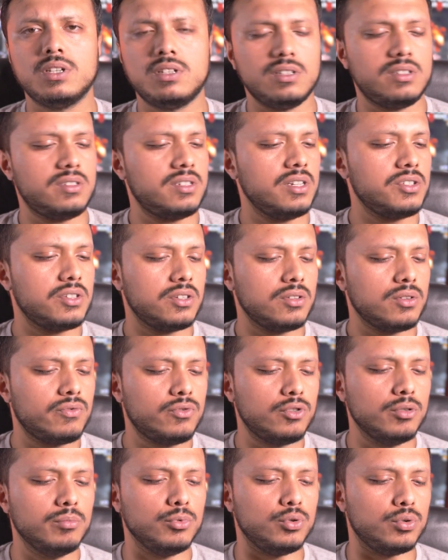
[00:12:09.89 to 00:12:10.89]
decision of
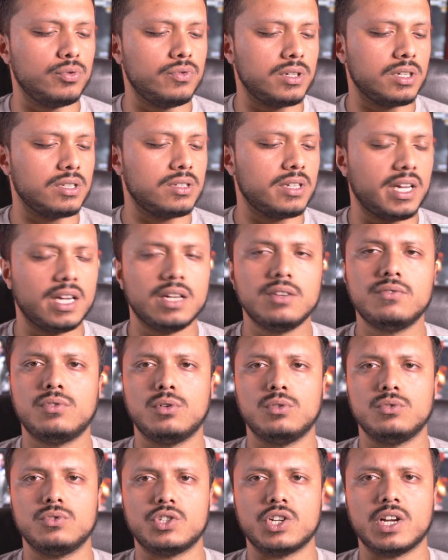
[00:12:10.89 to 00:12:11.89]
removing the
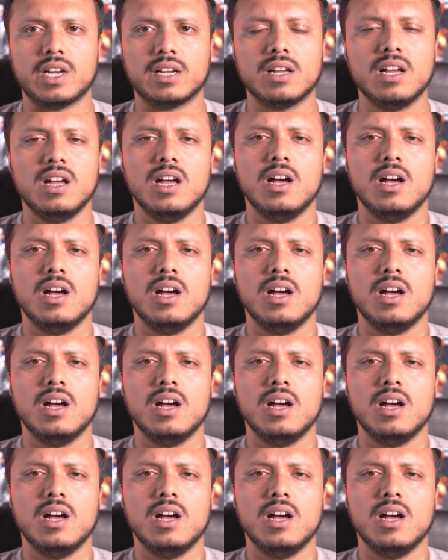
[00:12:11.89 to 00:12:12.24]
headphone jack.